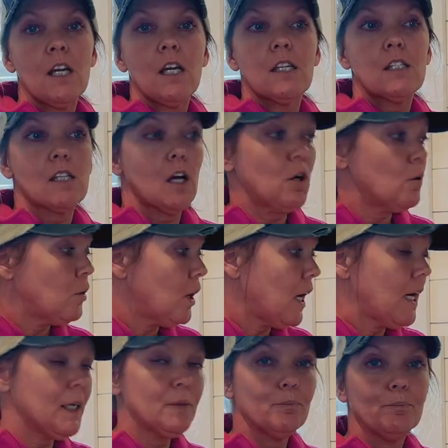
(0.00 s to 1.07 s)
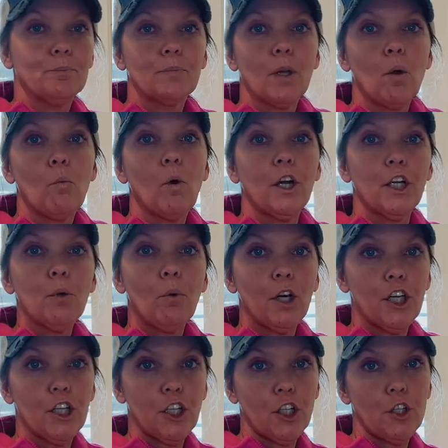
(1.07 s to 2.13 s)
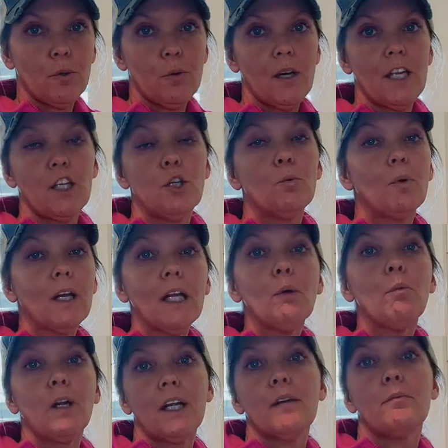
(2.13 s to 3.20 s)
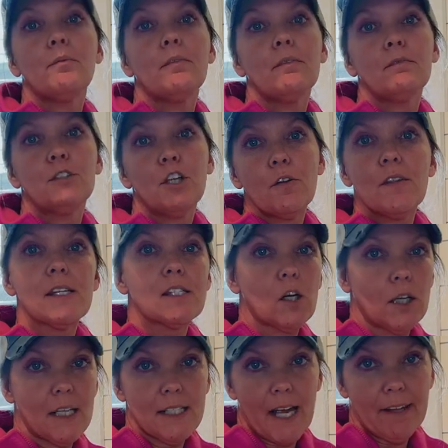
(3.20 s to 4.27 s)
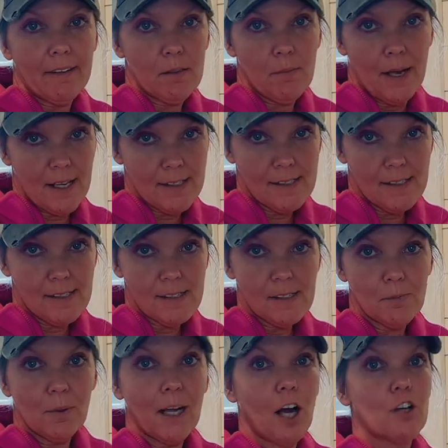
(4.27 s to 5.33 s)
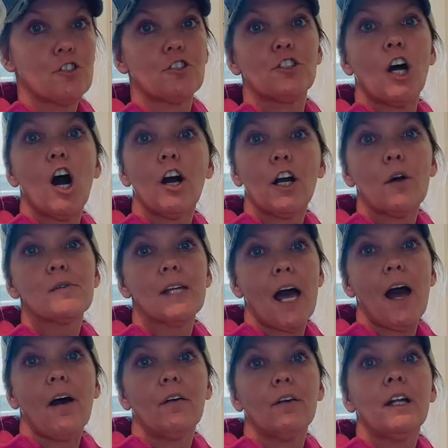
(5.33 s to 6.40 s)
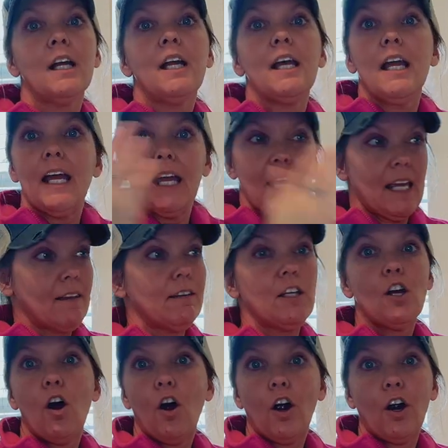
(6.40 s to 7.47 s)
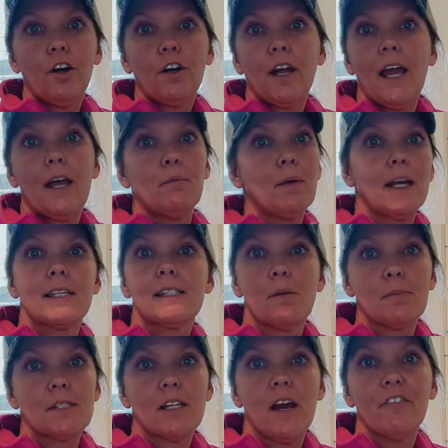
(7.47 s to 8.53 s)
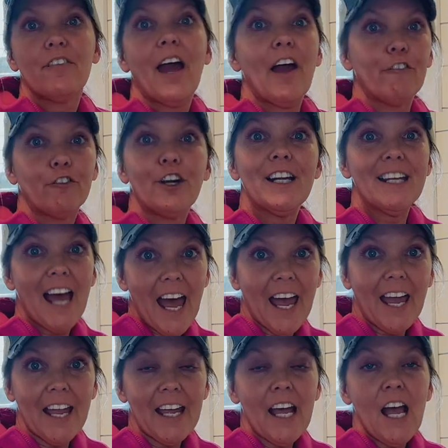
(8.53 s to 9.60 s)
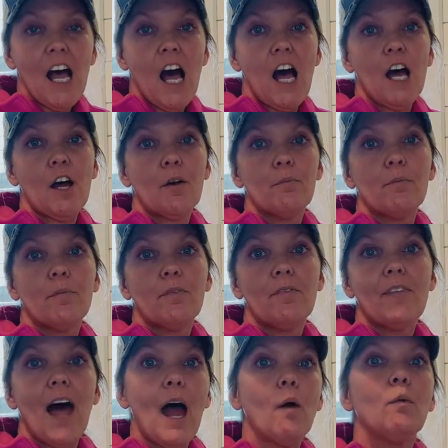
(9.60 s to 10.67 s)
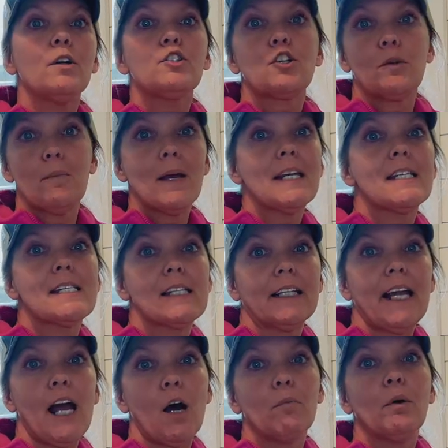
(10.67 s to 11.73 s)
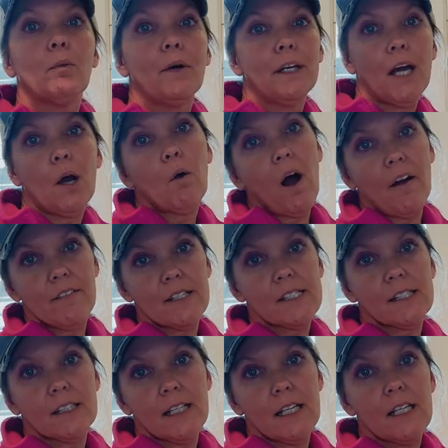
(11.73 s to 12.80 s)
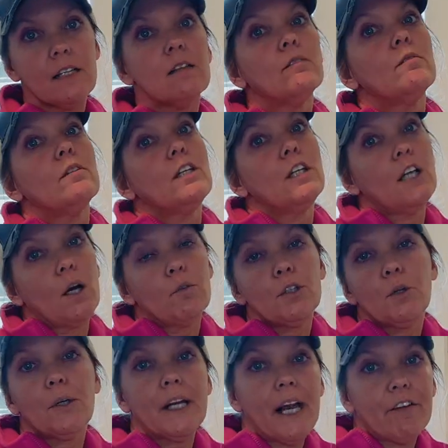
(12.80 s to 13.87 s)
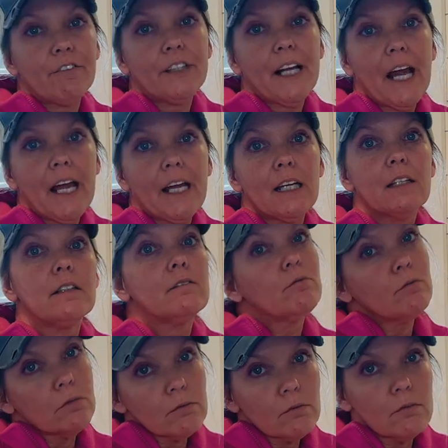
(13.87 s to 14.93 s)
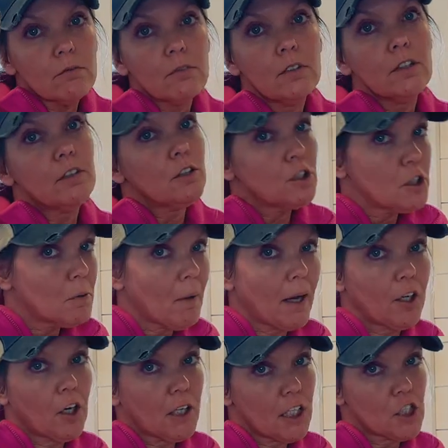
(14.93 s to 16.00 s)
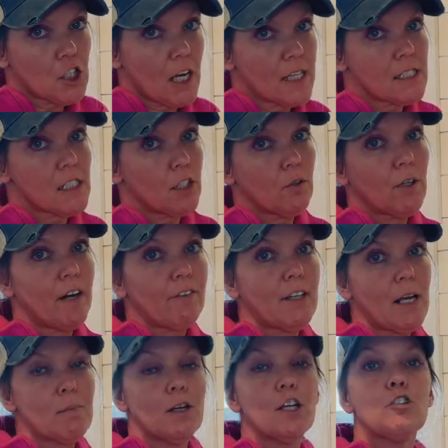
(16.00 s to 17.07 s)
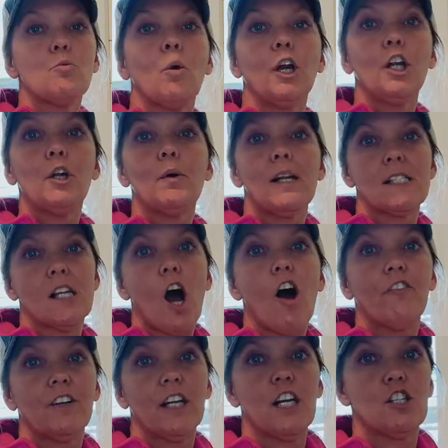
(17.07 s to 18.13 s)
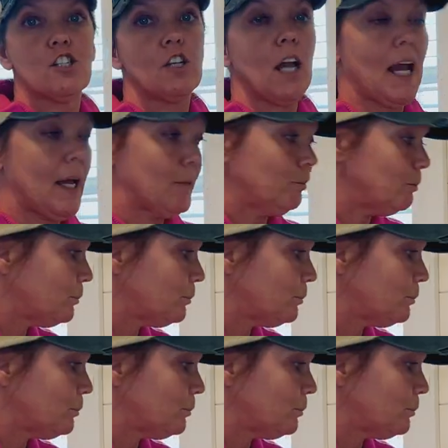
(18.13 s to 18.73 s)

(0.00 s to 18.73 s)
So what you wanna do, you really wanna do this on a daily basis because your dog goes out in the yard and picks up stuff every day. That would tremendously help, but we know obviously, you know, doing it every day, you might not get a chance to do it every day, but you wanna do it as often as you can.